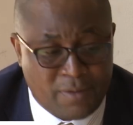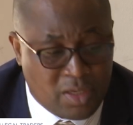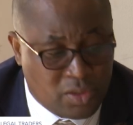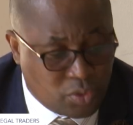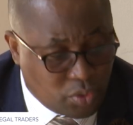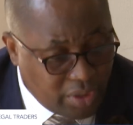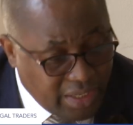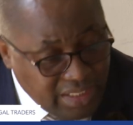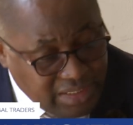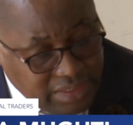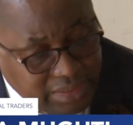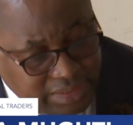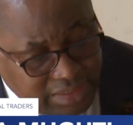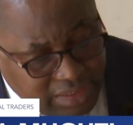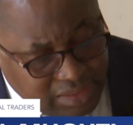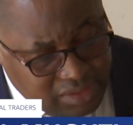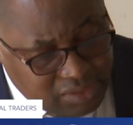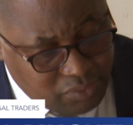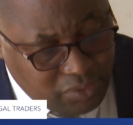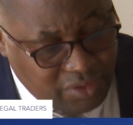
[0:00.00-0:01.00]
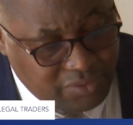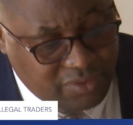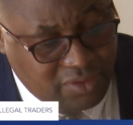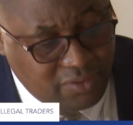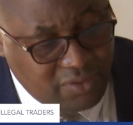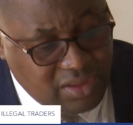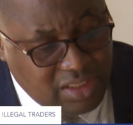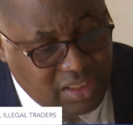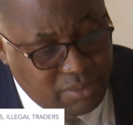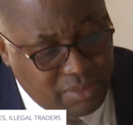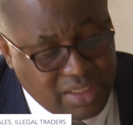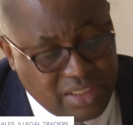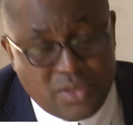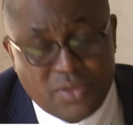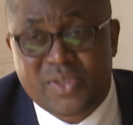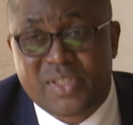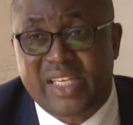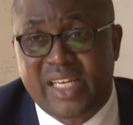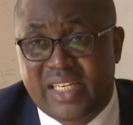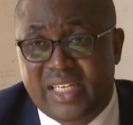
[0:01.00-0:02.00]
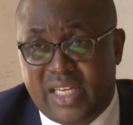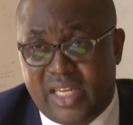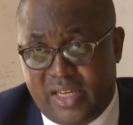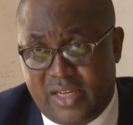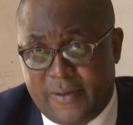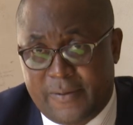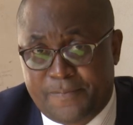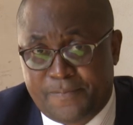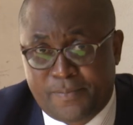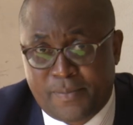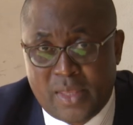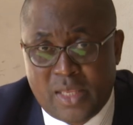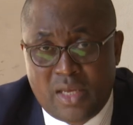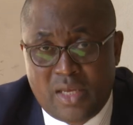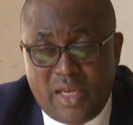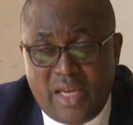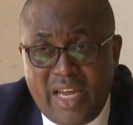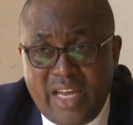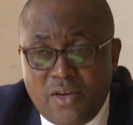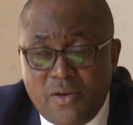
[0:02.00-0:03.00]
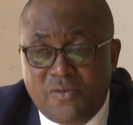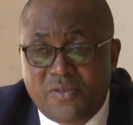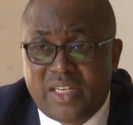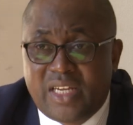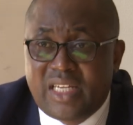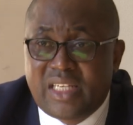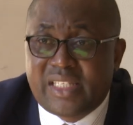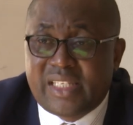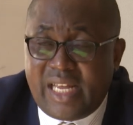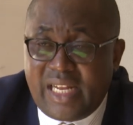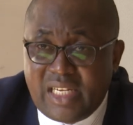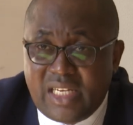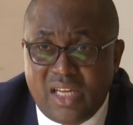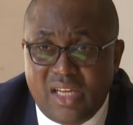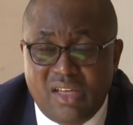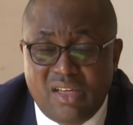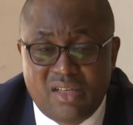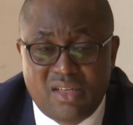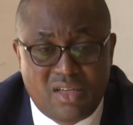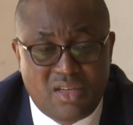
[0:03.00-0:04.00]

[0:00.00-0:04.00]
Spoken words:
So as it is, we have given them until Sunday, end of day Sunday.